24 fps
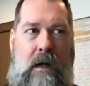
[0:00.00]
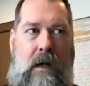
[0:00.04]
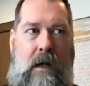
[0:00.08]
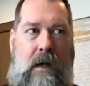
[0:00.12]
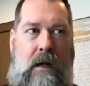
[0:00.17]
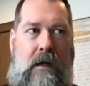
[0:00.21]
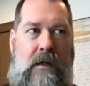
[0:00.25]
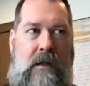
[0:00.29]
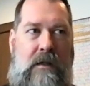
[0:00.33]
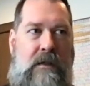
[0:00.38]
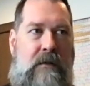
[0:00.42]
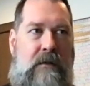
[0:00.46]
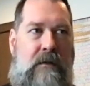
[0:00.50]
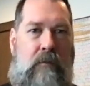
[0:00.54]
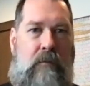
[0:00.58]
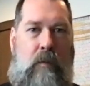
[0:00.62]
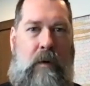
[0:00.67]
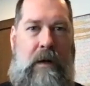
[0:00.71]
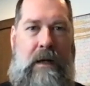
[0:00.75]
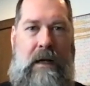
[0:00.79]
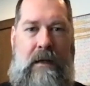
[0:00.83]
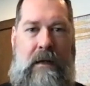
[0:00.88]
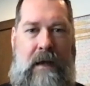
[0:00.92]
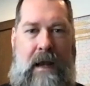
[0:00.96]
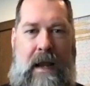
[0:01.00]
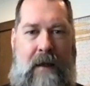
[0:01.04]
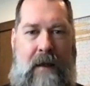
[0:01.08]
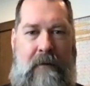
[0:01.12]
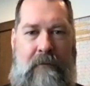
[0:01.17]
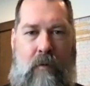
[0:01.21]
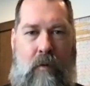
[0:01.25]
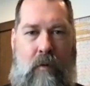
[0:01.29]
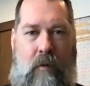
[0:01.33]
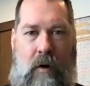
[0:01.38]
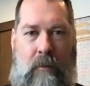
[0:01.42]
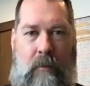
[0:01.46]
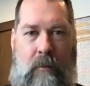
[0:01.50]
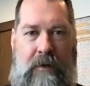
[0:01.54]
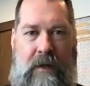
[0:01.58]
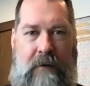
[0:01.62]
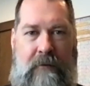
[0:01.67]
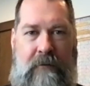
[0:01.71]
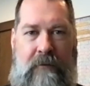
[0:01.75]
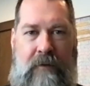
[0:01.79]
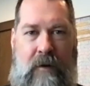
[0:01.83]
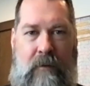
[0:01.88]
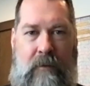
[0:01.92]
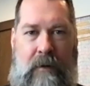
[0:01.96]
because we didn't have orbs
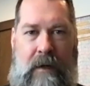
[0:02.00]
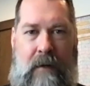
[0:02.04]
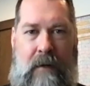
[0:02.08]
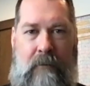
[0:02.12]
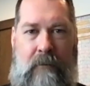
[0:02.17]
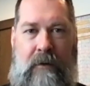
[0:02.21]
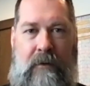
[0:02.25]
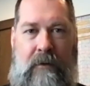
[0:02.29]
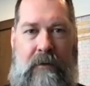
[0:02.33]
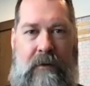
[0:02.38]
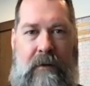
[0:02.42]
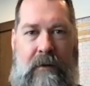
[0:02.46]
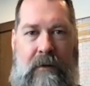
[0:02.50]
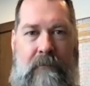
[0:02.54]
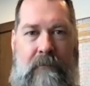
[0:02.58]
on film cameras.